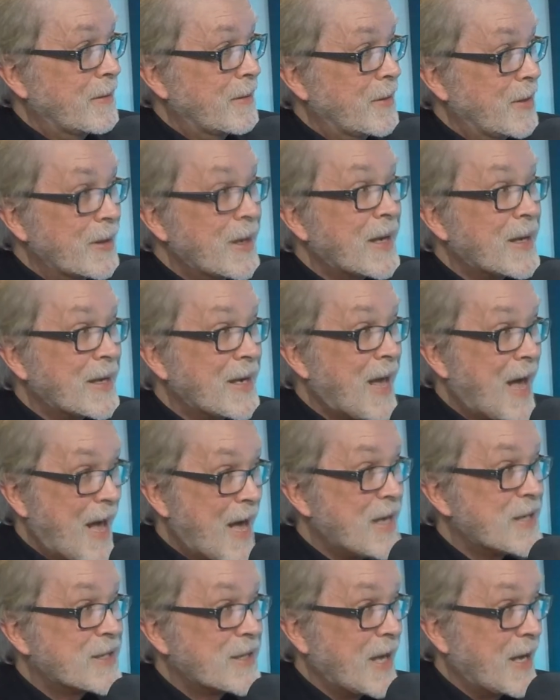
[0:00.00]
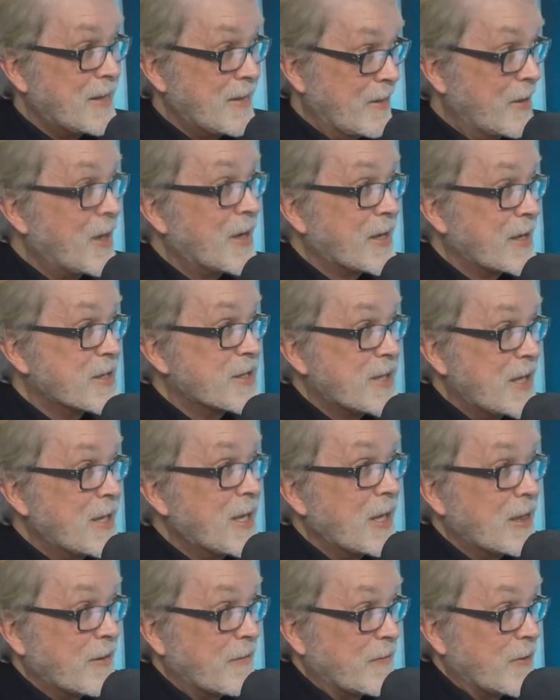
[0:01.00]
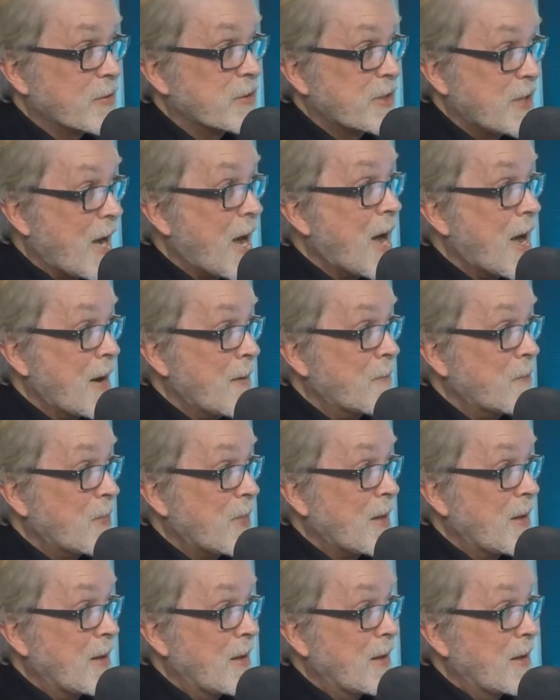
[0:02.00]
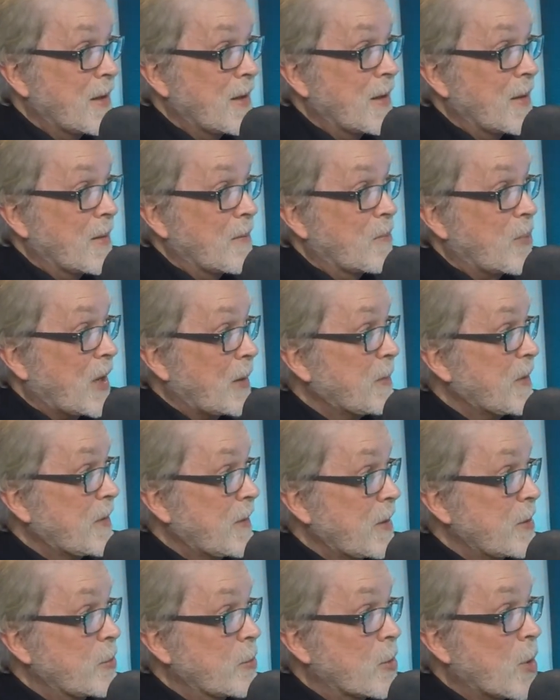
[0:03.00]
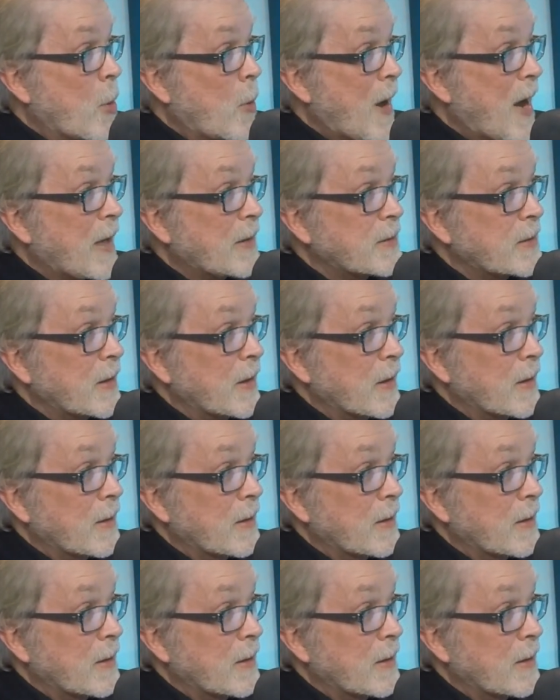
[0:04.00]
They're not going to ask that. They're not going to say that the first time, probably, that you go out there.